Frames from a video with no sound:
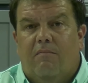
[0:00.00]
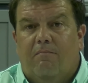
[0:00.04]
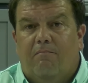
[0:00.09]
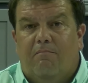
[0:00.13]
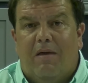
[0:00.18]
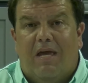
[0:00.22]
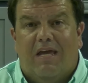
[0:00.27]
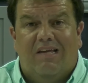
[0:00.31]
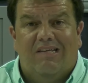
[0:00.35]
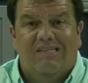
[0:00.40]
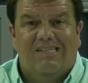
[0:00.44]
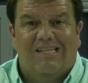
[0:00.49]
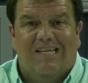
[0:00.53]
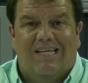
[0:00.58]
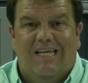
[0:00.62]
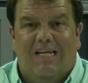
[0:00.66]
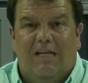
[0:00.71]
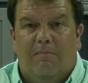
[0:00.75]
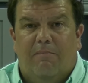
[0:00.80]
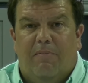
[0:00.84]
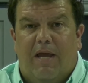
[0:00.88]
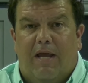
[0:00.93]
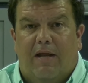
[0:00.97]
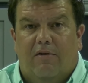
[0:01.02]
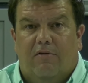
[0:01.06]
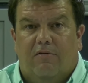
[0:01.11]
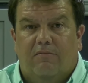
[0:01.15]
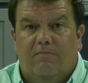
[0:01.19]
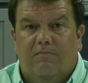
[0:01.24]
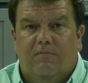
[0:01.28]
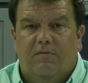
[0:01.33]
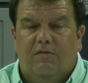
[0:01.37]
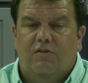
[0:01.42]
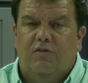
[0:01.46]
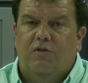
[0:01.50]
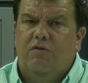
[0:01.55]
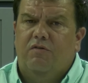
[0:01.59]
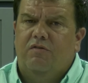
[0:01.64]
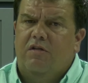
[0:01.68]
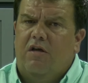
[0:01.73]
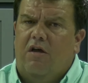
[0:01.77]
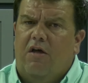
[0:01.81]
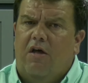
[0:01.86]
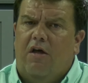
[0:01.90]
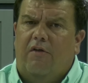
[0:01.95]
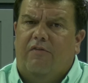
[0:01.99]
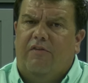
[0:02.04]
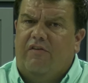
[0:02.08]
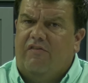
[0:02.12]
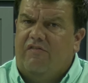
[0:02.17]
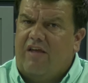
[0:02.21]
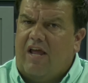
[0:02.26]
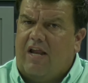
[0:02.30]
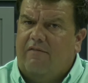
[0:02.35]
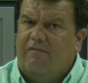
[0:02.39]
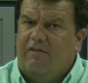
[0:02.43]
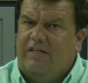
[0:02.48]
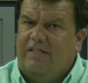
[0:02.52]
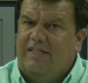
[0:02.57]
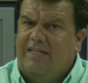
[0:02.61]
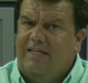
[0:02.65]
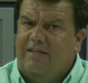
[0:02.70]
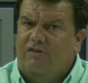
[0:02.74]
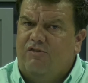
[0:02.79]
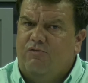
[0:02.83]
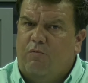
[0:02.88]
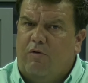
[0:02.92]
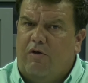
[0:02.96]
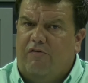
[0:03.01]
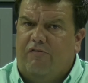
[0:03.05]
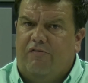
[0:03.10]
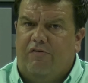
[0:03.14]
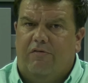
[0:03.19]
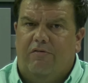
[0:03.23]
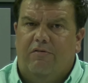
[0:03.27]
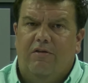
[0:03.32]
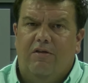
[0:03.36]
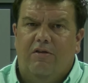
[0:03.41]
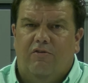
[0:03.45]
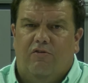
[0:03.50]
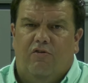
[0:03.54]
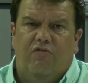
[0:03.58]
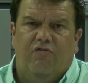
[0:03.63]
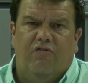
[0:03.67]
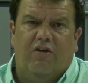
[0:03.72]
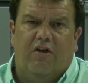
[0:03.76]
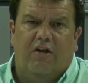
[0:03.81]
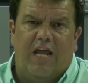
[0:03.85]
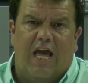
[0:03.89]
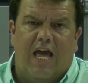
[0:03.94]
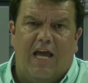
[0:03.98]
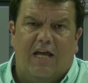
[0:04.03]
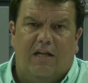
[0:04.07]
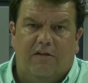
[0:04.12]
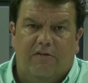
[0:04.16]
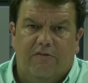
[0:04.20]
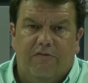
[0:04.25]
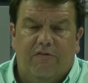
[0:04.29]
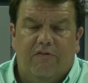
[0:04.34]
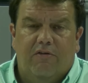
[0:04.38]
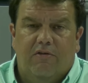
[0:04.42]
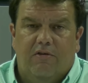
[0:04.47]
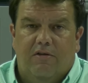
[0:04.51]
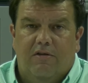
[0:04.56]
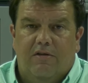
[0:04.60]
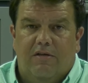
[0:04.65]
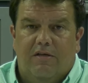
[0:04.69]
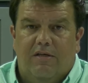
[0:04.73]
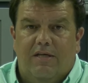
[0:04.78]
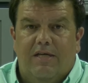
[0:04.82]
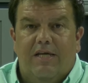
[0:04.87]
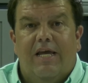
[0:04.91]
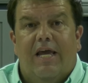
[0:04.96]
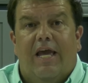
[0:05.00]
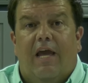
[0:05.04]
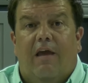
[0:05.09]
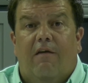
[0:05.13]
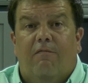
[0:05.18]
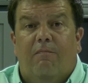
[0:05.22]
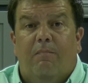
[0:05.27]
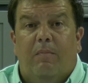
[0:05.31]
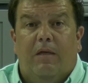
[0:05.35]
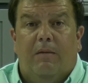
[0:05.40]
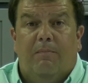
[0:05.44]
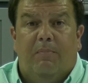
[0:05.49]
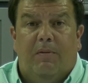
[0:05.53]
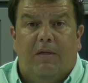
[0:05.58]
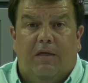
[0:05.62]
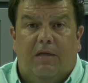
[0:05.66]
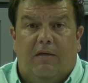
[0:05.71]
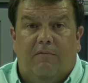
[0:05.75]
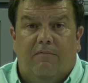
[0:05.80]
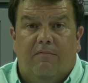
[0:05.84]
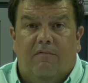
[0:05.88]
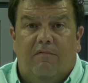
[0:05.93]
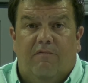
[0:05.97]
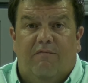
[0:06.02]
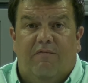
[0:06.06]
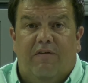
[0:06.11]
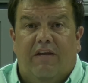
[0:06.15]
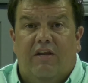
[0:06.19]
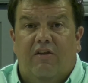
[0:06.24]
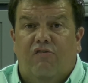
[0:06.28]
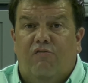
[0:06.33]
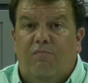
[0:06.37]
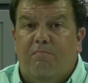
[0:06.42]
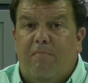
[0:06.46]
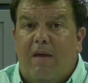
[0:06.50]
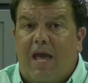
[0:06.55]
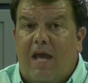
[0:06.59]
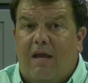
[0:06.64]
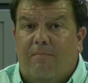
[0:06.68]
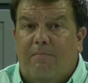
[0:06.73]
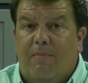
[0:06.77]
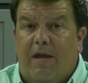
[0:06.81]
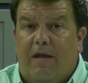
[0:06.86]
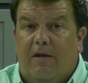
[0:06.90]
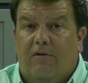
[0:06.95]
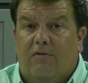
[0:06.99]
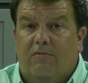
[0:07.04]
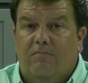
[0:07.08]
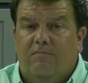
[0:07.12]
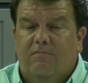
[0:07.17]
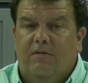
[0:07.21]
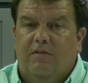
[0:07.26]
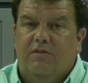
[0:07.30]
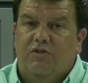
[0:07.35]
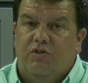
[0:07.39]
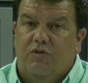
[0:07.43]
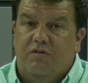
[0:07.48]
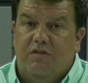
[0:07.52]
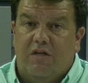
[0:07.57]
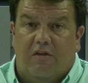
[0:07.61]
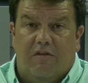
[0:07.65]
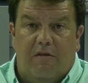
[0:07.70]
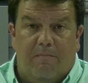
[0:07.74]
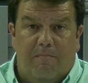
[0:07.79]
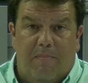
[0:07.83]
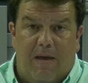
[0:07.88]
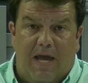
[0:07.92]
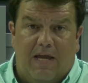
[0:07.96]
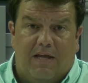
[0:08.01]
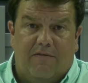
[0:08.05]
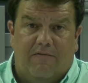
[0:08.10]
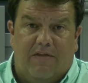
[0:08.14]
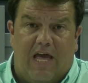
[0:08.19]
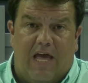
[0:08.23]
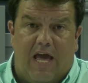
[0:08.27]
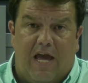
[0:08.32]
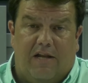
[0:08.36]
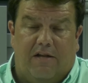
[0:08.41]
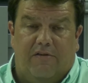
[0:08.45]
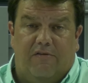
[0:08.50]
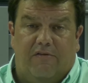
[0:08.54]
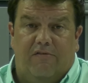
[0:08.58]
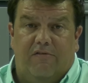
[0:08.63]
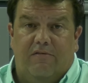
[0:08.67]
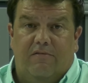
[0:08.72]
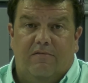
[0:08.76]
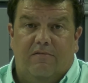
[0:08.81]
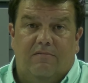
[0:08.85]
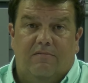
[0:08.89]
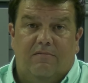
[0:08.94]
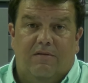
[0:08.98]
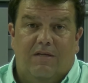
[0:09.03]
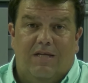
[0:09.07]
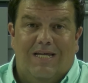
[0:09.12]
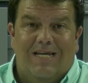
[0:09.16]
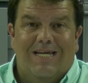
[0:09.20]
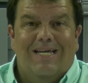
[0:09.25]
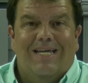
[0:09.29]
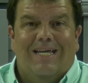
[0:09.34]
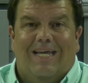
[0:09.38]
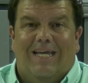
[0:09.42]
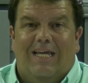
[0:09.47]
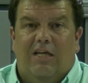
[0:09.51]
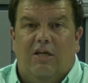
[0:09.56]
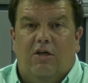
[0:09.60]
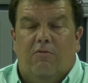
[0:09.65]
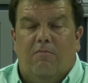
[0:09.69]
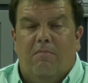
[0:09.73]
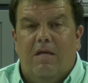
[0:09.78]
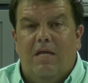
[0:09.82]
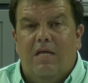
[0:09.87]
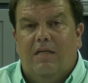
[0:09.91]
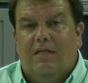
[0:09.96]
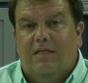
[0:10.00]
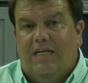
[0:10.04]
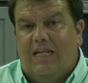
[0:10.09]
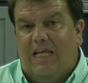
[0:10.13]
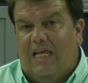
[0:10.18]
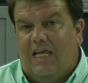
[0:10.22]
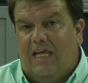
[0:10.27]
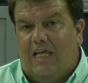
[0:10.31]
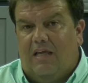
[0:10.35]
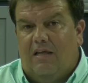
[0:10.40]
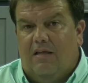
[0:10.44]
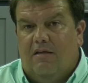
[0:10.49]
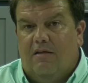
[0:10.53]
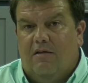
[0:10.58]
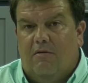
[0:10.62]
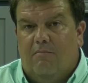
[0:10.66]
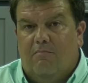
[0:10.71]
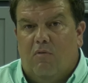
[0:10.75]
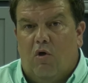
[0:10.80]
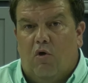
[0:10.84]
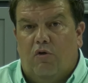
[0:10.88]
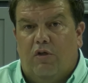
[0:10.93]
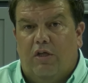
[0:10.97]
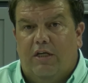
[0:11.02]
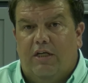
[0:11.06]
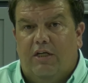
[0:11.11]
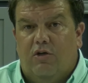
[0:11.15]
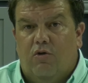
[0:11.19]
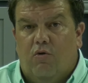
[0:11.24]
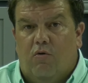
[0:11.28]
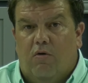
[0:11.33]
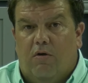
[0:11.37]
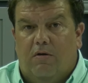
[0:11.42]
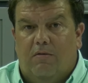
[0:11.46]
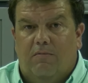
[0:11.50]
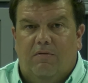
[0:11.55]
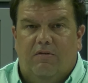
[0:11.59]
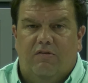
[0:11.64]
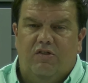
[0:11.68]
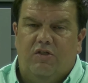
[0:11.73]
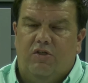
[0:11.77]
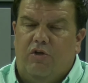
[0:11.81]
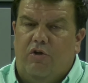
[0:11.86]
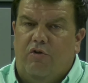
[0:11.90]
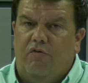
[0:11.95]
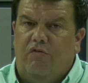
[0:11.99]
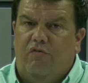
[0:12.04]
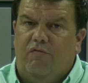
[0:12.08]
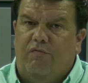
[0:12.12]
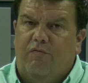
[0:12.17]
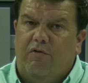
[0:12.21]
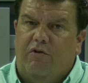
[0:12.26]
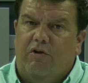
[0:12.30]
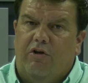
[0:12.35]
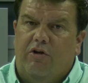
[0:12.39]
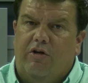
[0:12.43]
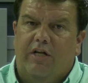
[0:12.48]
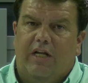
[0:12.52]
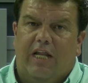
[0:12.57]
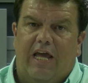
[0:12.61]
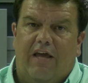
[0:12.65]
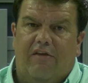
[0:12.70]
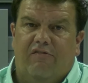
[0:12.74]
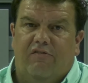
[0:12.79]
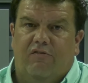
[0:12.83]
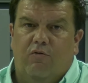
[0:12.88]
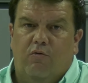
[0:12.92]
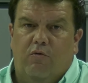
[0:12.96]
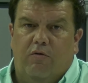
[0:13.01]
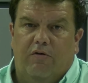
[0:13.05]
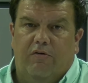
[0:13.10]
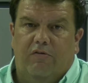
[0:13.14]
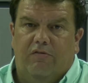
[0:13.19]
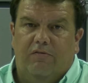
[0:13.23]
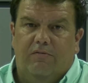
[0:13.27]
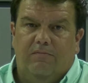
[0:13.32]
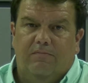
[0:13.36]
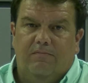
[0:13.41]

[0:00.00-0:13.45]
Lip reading: base end panel. It's used on the side of a dishwasher, usually on islands. FBP, finished back panel. It's used on the back of the islands. MD, mullion door. It's used for your glass doors.